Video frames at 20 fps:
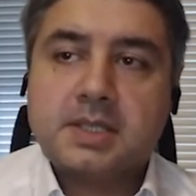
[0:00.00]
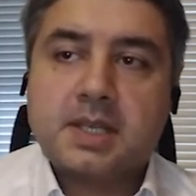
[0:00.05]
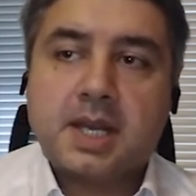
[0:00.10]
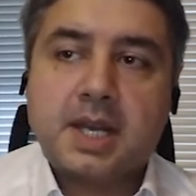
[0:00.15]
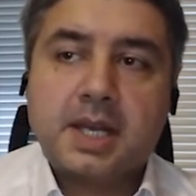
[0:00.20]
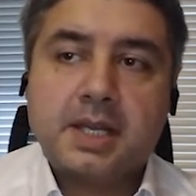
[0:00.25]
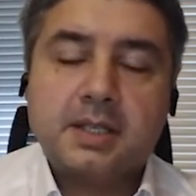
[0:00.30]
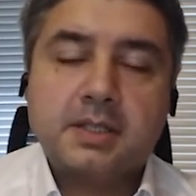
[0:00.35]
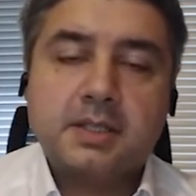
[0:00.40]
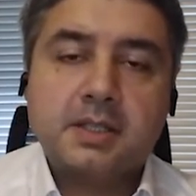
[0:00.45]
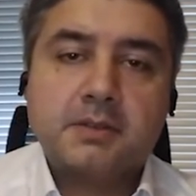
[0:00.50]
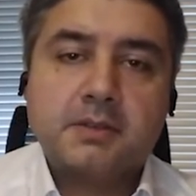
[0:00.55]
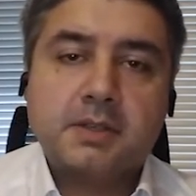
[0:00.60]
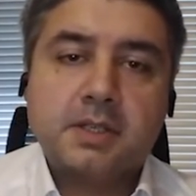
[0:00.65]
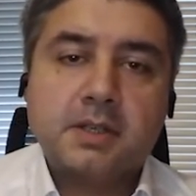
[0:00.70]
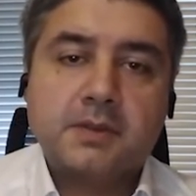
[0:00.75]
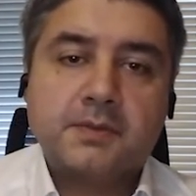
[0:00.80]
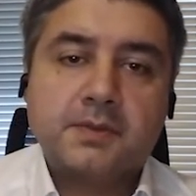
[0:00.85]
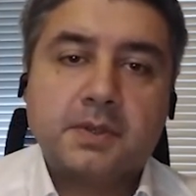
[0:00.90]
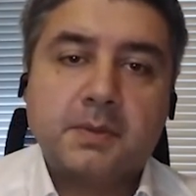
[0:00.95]
a higher
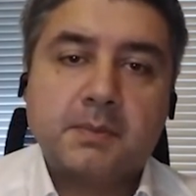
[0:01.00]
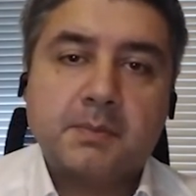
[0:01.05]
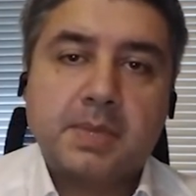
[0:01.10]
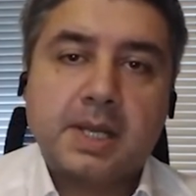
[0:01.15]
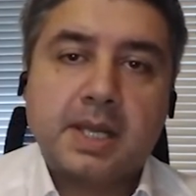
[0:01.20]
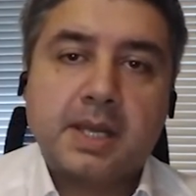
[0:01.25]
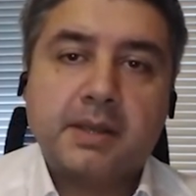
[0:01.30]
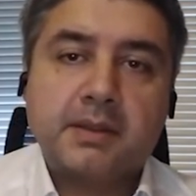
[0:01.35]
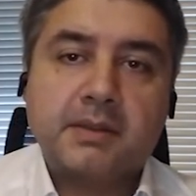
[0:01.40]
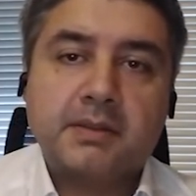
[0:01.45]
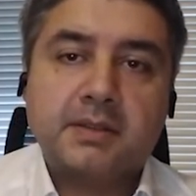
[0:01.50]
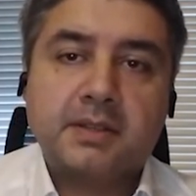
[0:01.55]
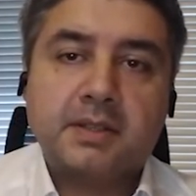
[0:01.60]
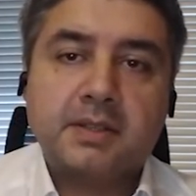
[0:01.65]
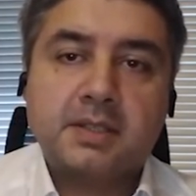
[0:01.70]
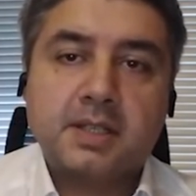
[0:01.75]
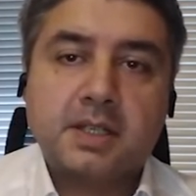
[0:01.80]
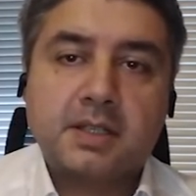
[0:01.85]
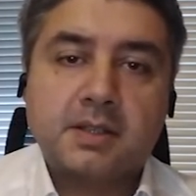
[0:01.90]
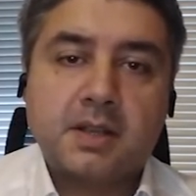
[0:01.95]
degree of compliance
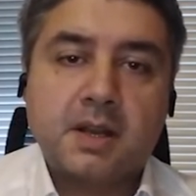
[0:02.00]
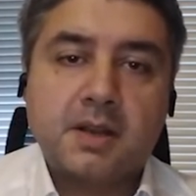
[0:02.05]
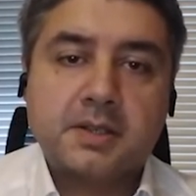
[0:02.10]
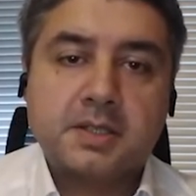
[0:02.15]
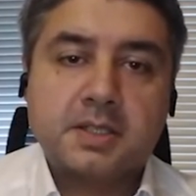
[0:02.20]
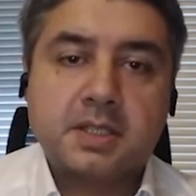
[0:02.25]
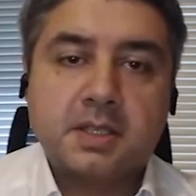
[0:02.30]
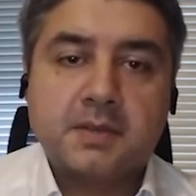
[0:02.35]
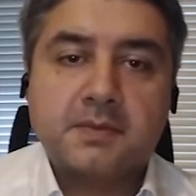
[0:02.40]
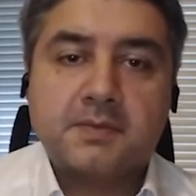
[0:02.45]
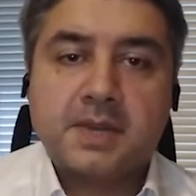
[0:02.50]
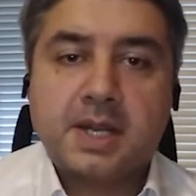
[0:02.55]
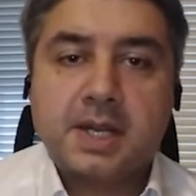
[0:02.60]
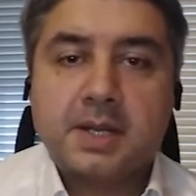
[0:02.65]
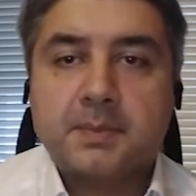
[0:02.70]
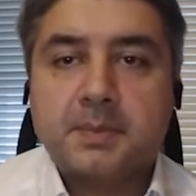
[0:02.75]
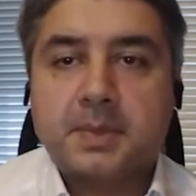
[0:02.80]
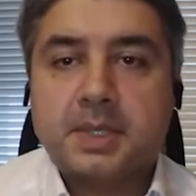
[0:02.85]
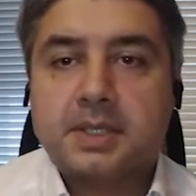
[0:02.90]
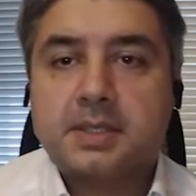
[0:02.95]
and technology
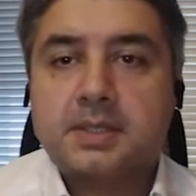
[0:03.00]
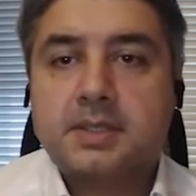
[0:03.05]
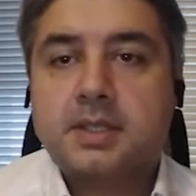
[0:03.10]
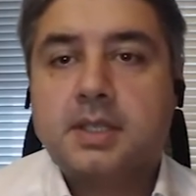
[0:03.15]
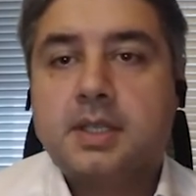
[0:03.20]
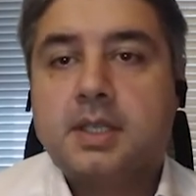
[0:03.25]
development.